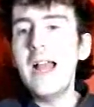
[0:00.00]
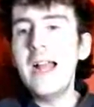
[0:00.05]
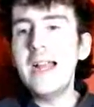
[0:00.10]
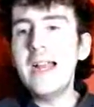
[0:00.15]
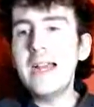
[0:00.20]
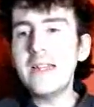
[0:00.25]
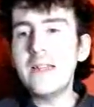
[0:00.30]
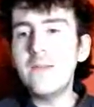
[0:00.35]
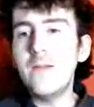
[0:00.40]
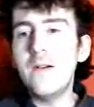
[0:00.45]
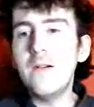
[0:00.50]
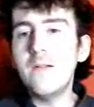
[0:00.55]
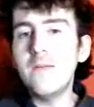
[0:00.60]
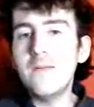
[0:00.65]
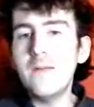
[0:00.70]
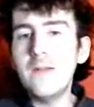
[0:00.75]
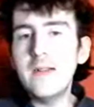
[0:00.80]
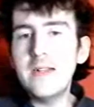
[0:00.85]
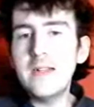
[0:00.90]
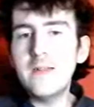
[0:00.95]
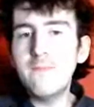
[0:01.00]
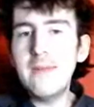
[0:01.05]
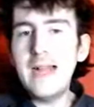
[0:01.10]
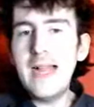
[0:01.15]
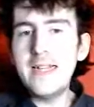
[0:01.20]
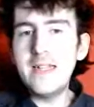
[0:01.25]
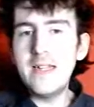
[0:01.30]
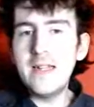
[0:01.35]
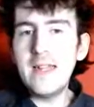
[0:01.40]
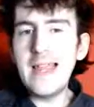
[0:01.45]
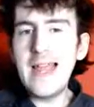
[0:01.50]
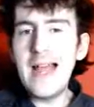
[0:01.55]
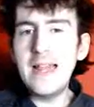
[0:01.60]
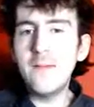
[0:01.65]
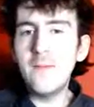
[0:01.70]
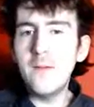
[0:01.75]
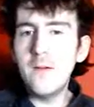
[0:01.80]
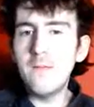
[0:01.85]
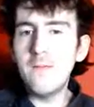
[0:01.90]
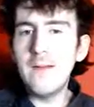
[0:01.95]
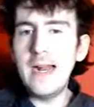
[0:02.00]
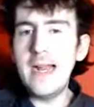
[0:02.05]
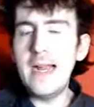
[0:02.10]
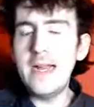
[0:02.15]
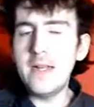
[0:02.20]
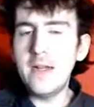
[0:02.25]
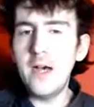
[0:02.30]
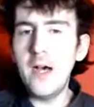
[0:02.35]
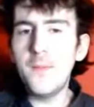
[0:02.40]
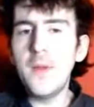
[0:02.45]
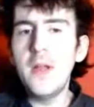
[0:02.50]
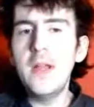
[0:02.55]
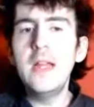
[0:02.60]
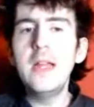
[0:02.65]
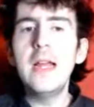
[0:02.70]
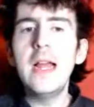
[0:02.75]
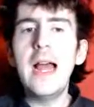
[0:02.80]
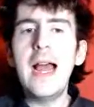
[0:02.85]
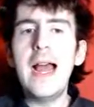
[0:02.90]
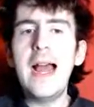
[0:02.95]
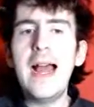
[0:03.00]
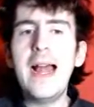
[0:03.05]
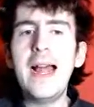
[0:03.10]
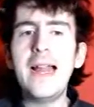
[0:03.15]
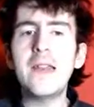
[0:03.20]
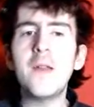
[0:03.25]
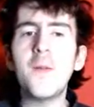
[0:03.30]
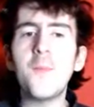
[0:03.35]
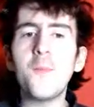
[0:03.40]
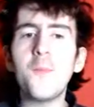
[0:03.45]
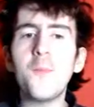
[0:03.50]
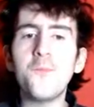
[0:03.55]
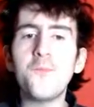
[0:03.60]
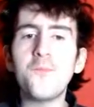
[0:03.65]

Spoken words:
And after all, just manages to get them all right up, and